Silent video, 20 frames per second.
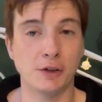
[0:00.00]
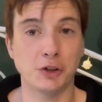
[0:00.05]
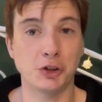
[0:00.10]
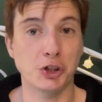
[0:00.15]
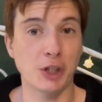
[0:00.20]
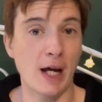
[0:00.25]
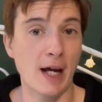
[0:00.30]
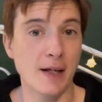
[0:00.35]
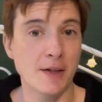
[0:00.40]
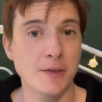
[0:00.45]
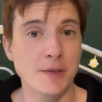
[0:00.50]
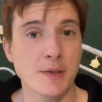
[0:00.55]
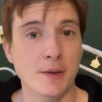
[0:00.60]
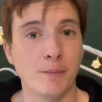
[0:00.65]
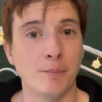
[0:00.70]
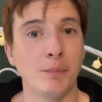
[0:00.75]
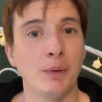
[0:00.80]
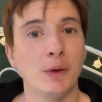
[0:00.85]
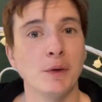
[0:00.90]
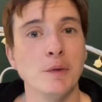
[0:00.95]
jazz
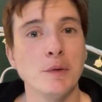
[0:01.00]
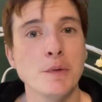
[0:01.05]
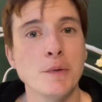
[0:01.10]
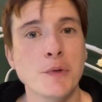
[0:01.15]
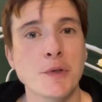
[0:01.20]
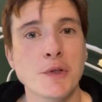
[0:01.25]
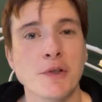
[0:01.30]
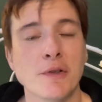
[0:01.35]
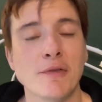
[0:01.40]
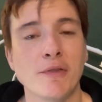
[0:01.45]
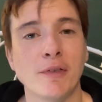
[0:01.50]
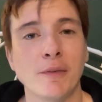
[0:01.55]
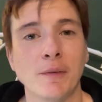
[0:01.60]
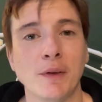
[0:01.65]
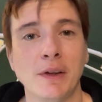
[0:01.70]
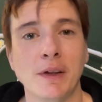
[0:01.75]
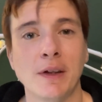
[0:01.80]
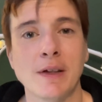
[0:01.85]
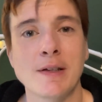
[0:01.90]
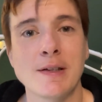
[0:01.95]
and blues from the
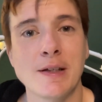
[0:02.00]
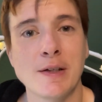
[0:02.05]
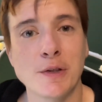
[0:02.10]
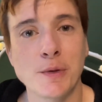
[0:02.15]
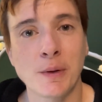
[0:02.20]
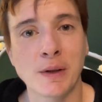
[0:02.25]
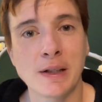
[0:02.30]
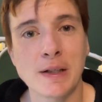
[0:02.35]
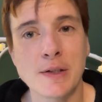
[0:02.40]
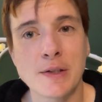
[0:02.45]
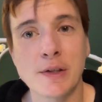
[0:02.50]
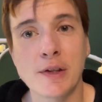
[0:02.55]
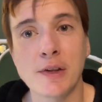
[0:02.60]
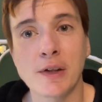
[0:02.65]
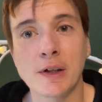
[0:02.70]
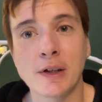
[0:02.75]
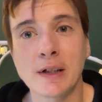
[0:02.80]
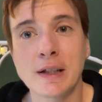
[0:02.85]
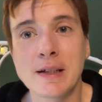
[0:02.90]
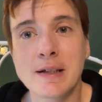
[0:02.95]
1920s and
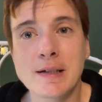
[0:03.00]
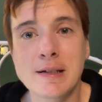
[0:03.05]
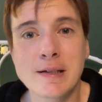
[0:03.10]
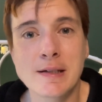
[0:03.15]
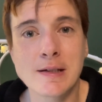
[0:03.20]
30s.